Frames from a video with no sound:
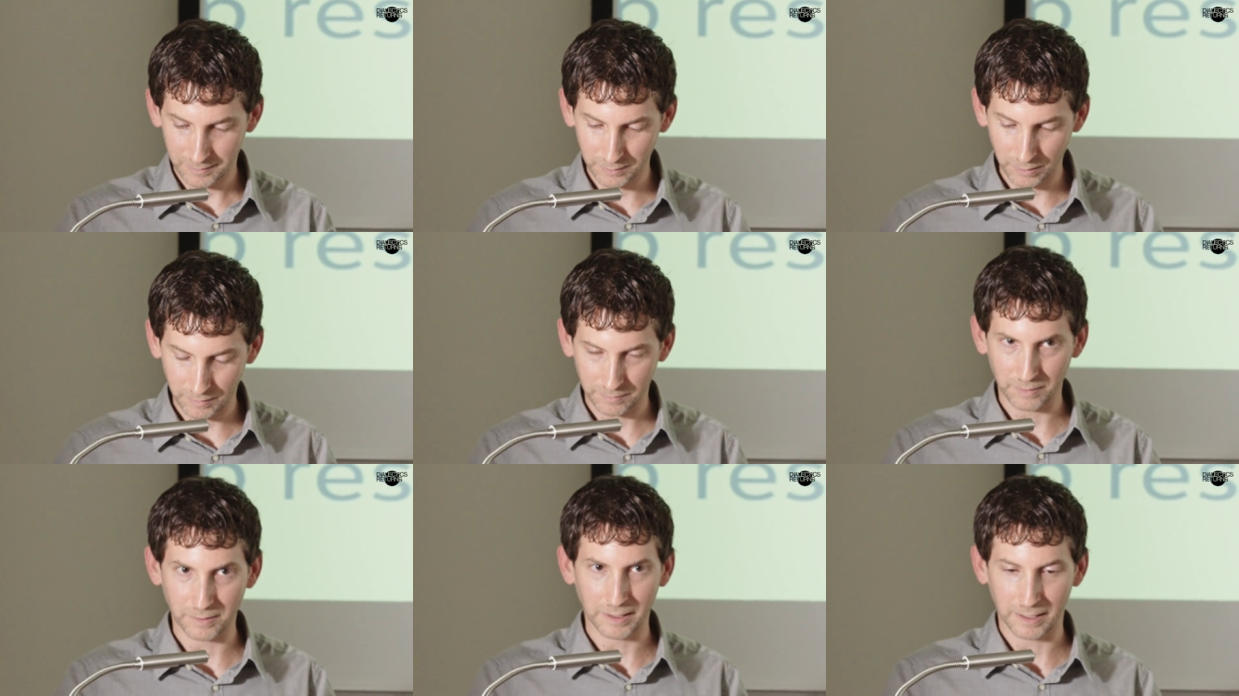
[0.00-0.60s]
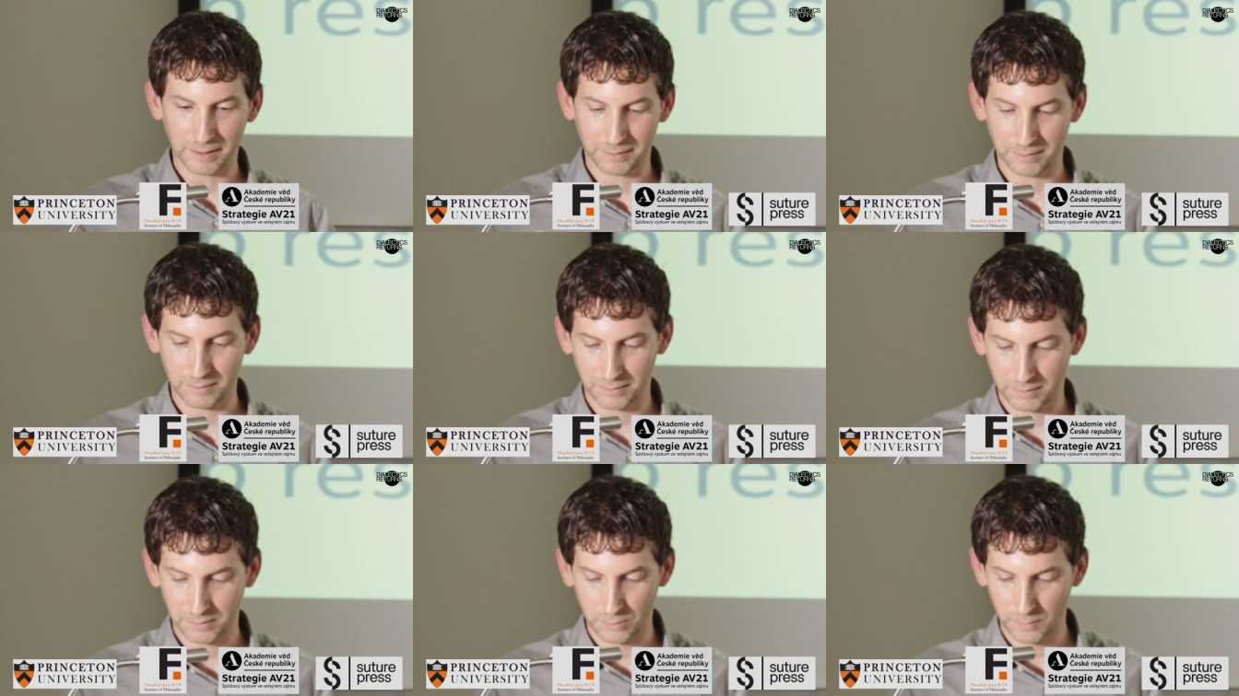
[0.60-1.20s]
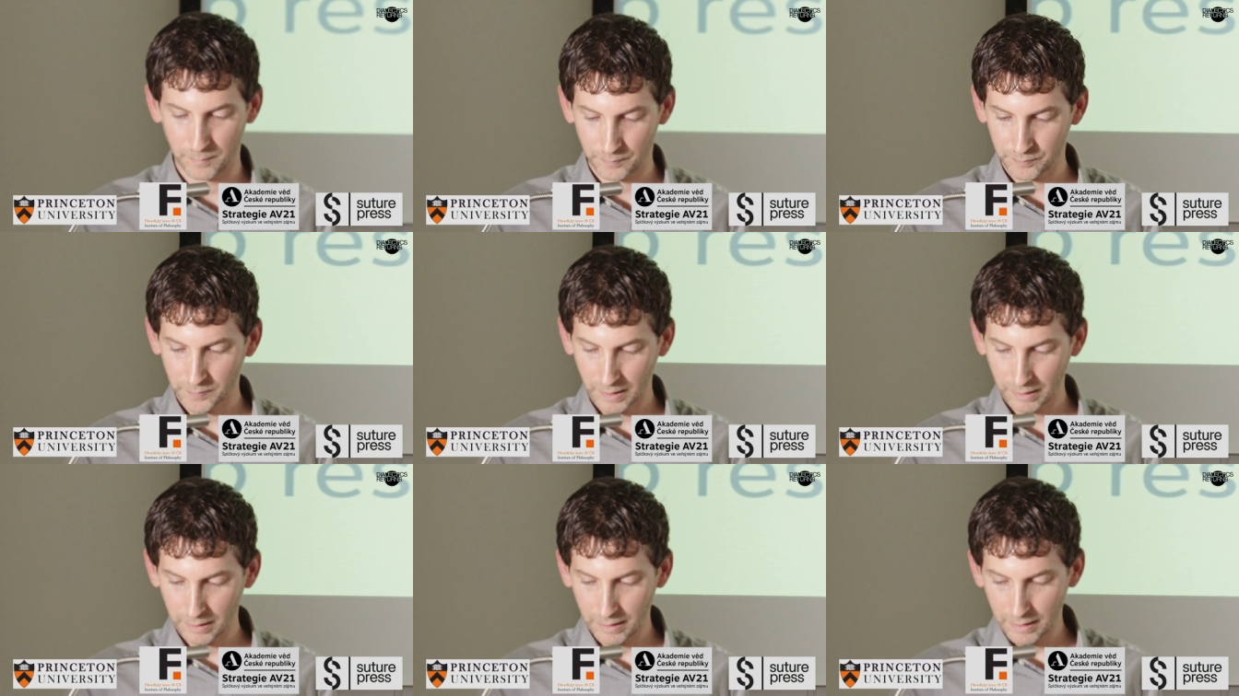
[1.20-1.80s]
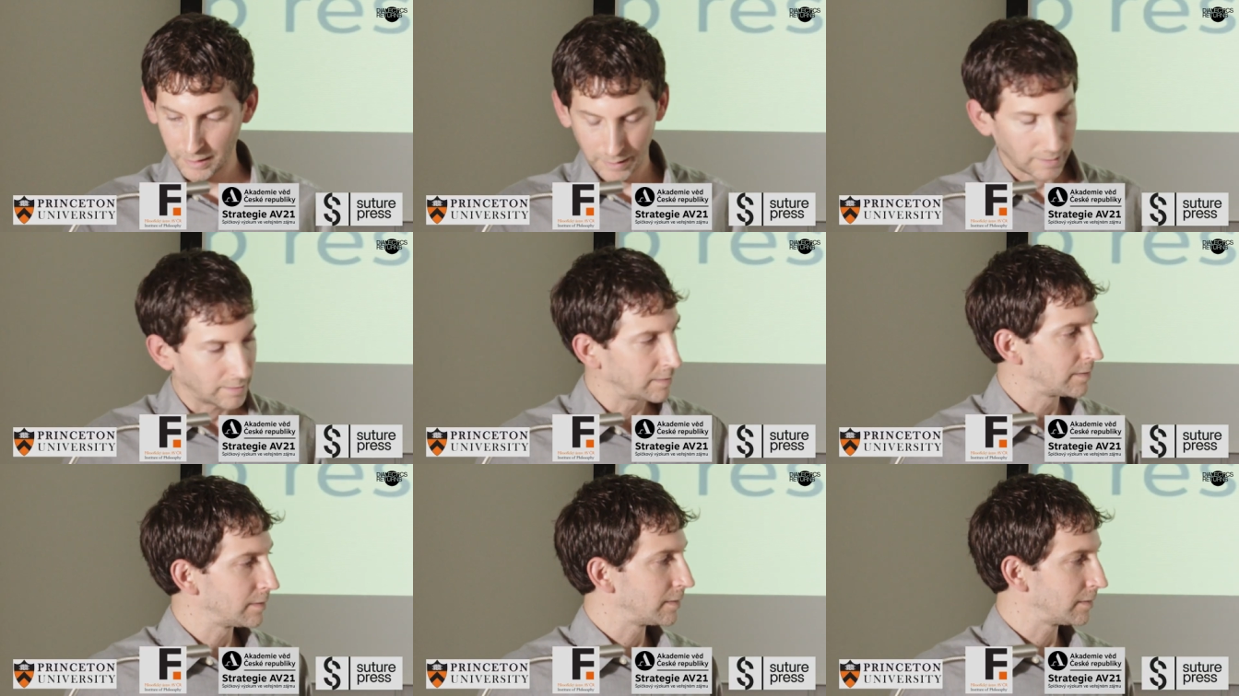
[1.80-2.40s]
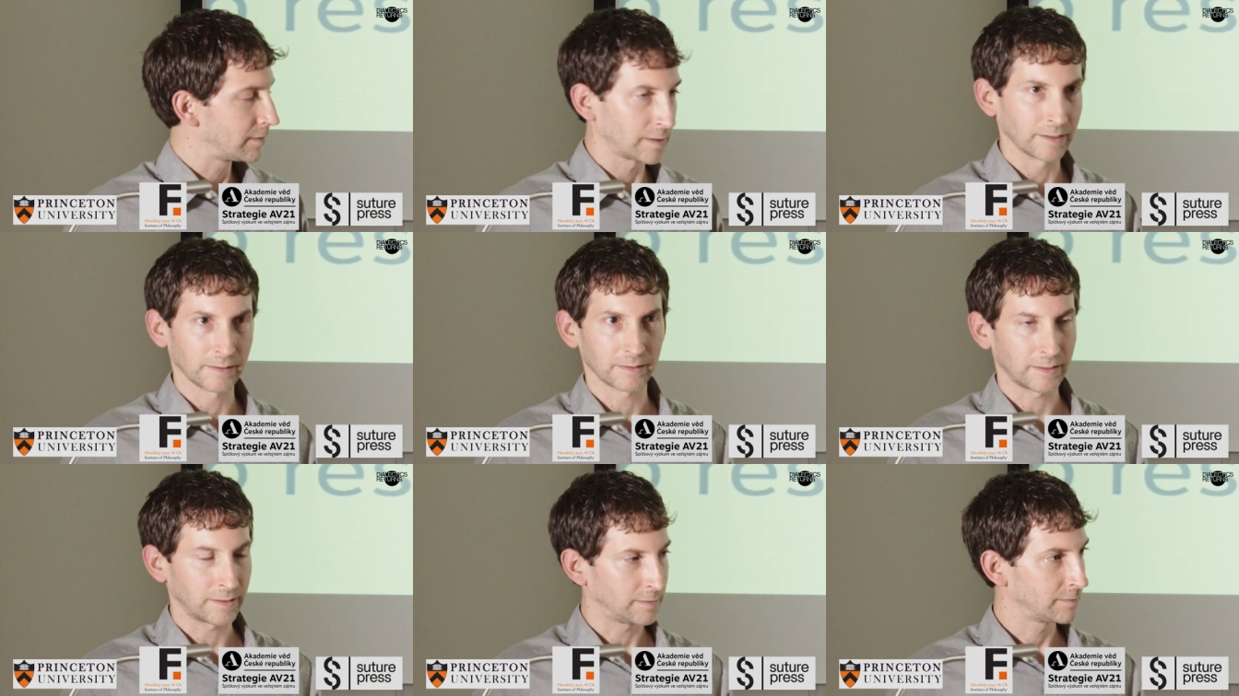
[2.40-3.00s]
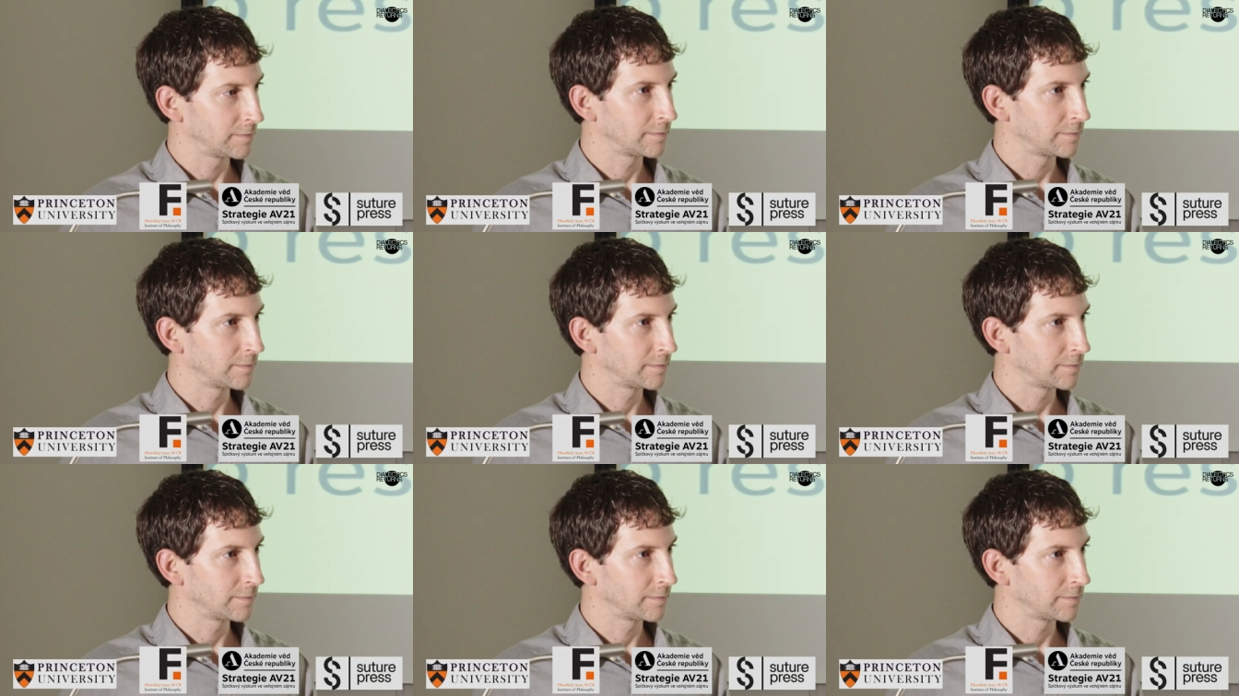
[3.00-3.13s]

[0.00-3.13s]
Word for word: look for the answers to. And uh,